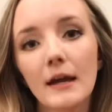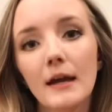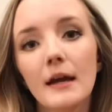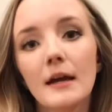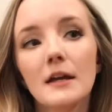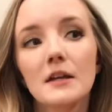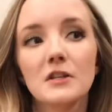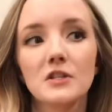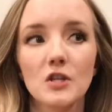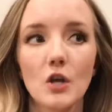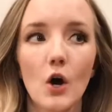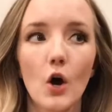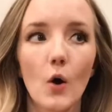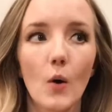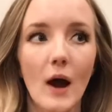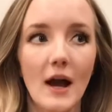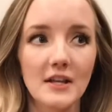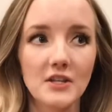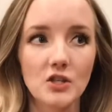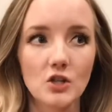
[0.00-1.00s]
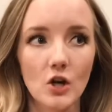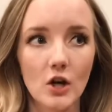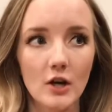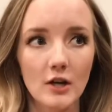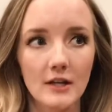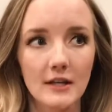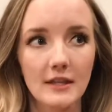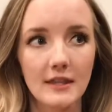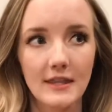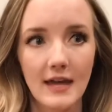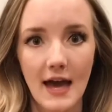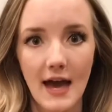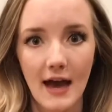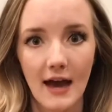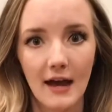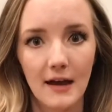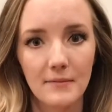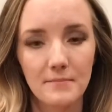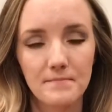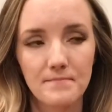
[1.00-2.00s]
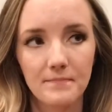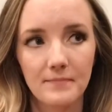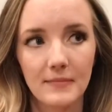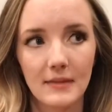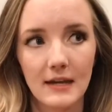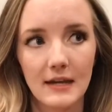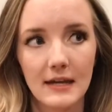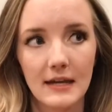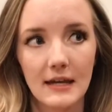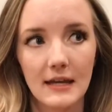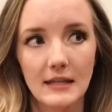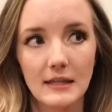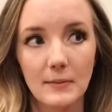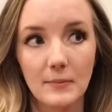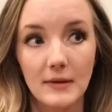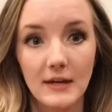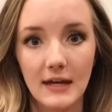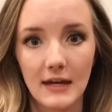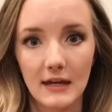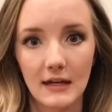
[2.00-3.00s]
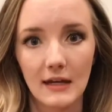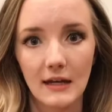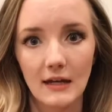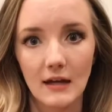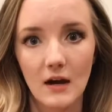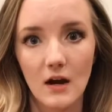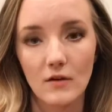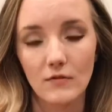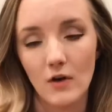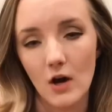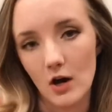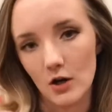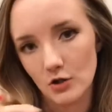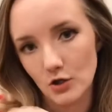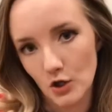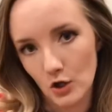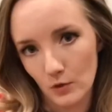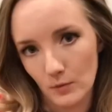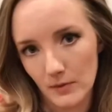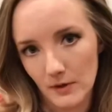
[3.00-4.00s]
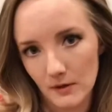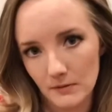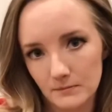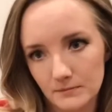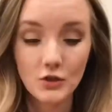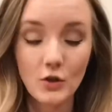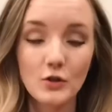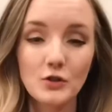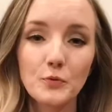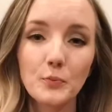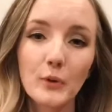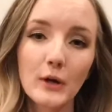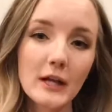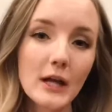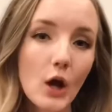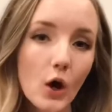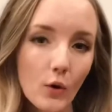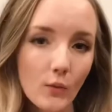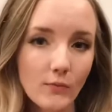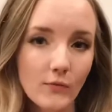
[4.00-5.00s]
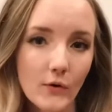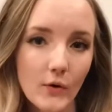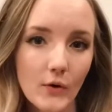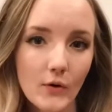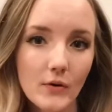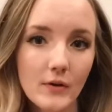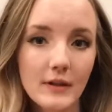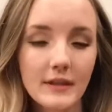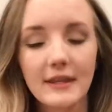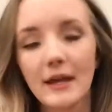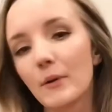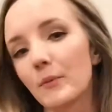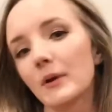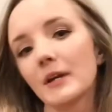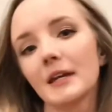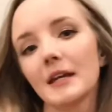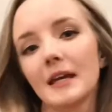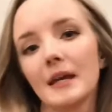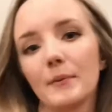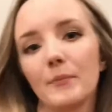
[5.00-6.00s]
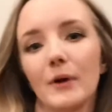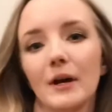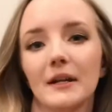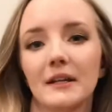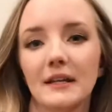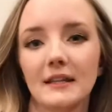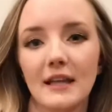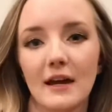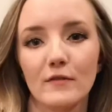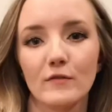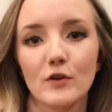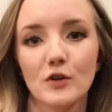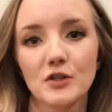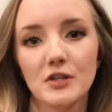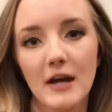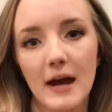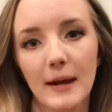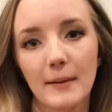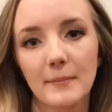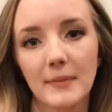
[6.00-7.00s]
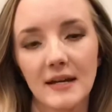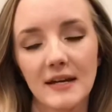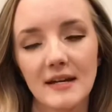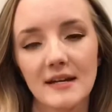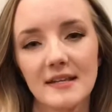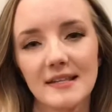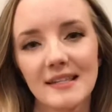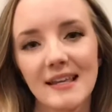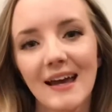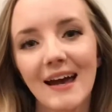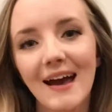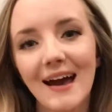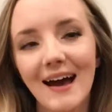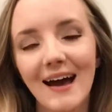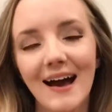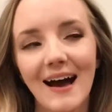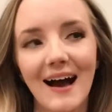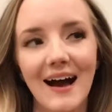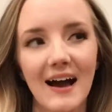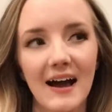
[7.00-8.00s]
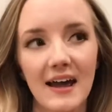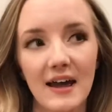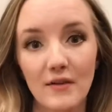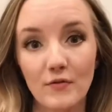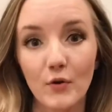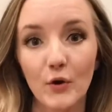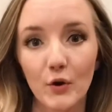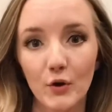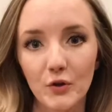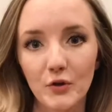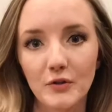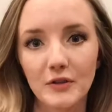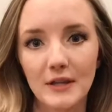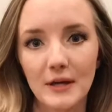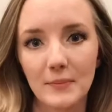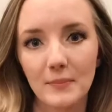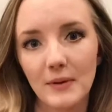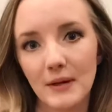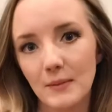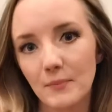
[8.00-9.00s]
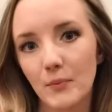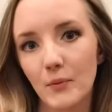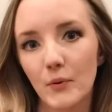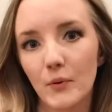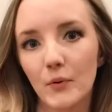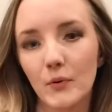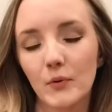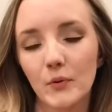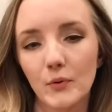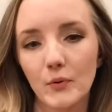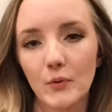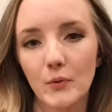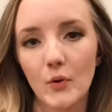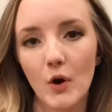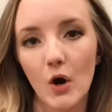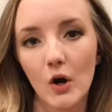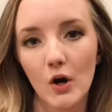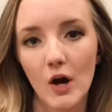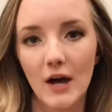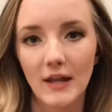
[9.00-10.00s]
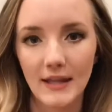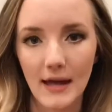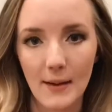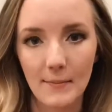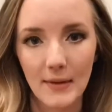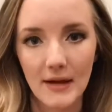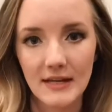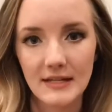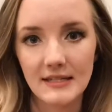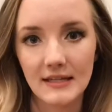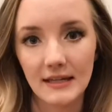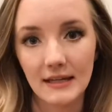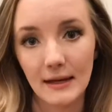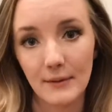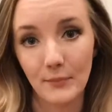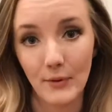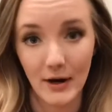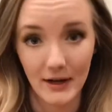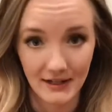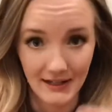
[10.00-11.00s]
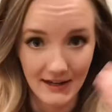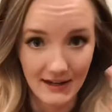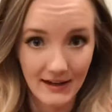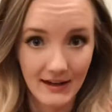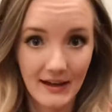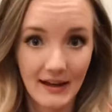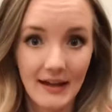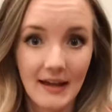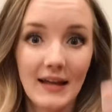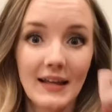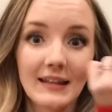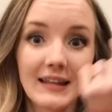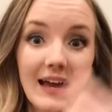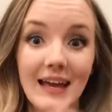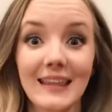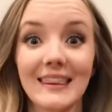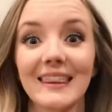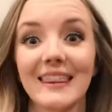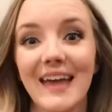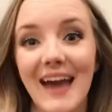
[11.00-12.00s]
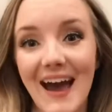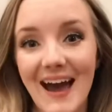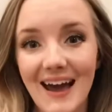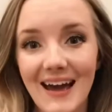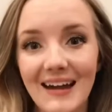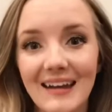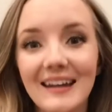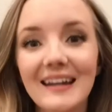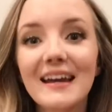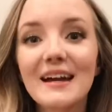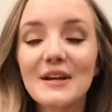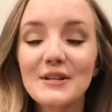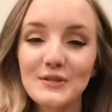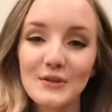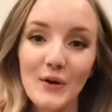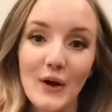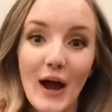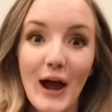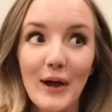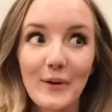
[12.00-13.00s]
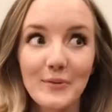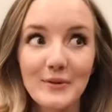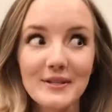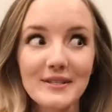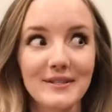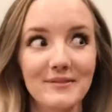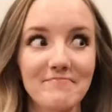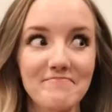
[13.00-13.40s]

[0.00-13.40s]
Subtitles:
So I started that in the beginning of October. I was pretty hopeful that we could get pregnant that first time because I have heard that people who are on that medicine get pregnant like that. So I was